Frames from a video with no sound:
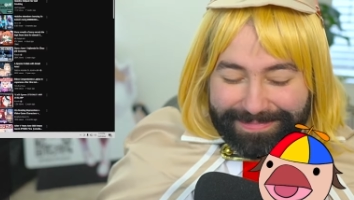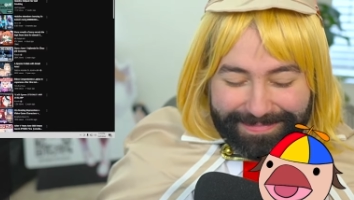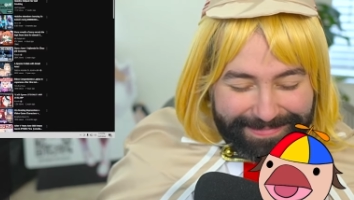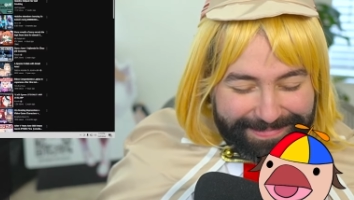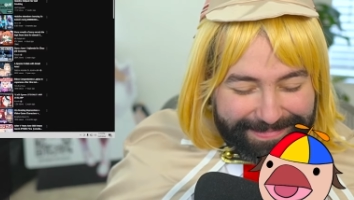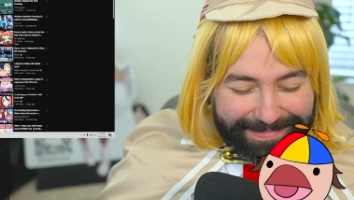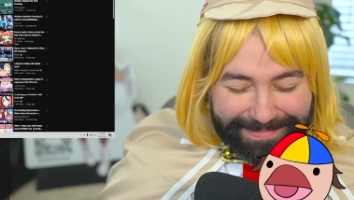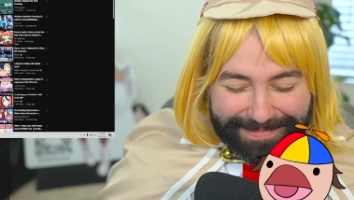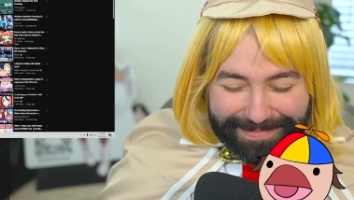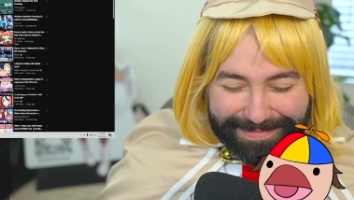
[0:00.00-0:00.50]

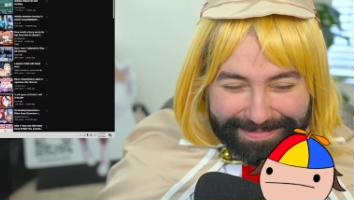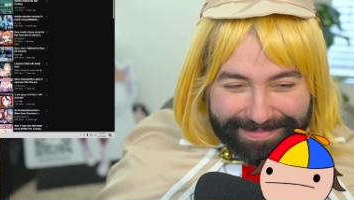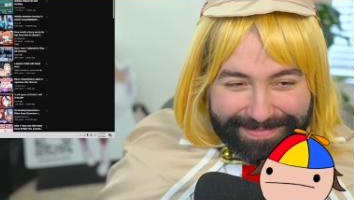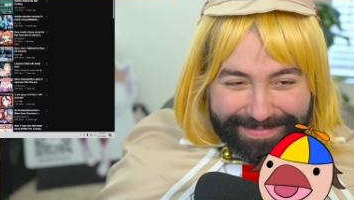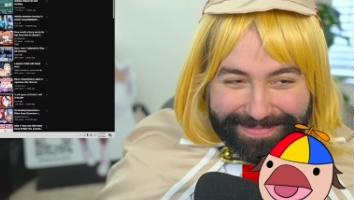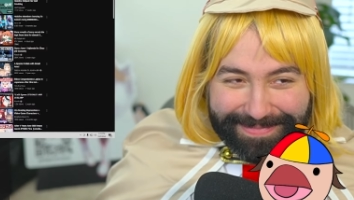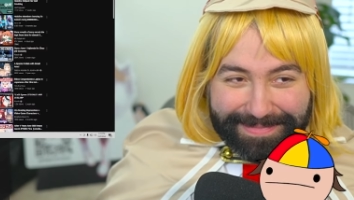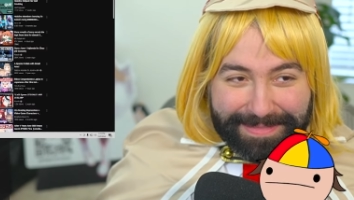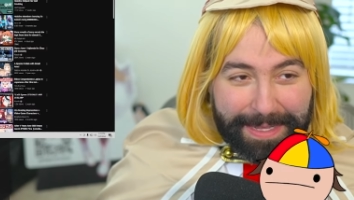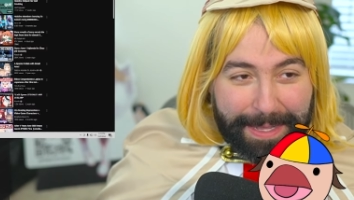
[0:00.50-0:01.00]
She's now
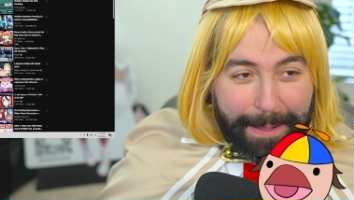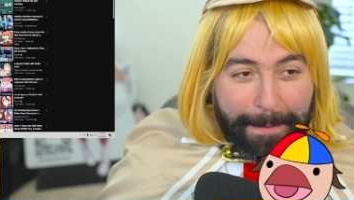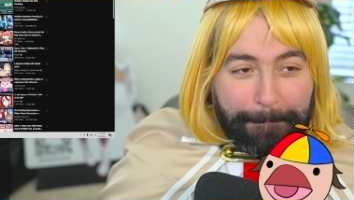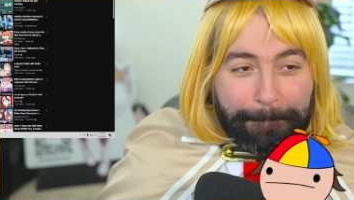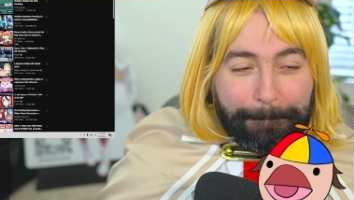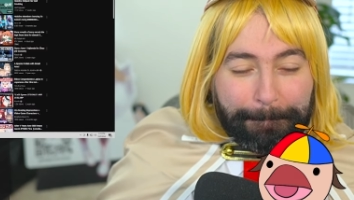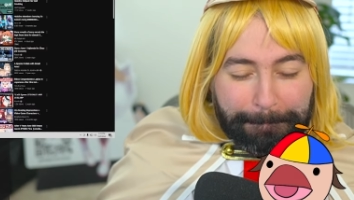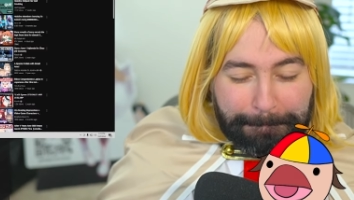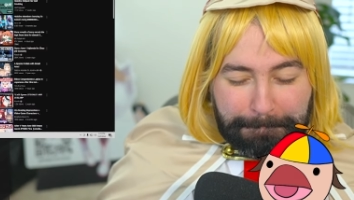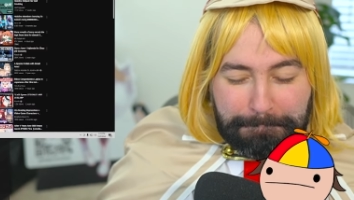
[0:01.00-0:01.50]
free from
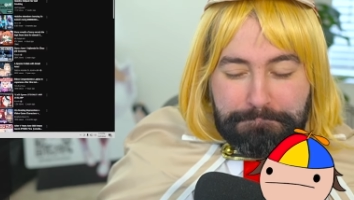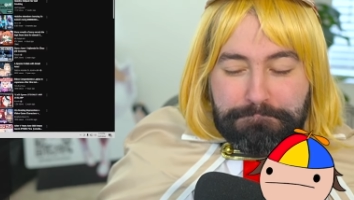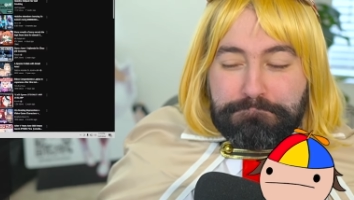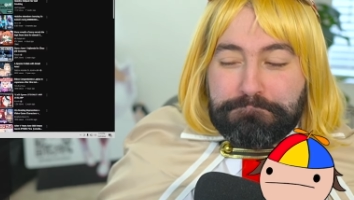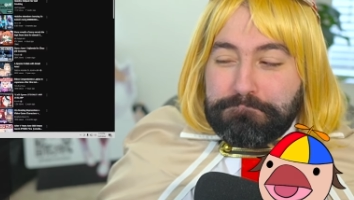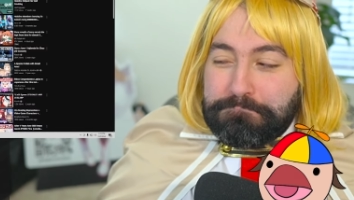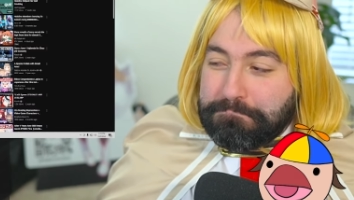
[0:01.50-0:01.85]
the dark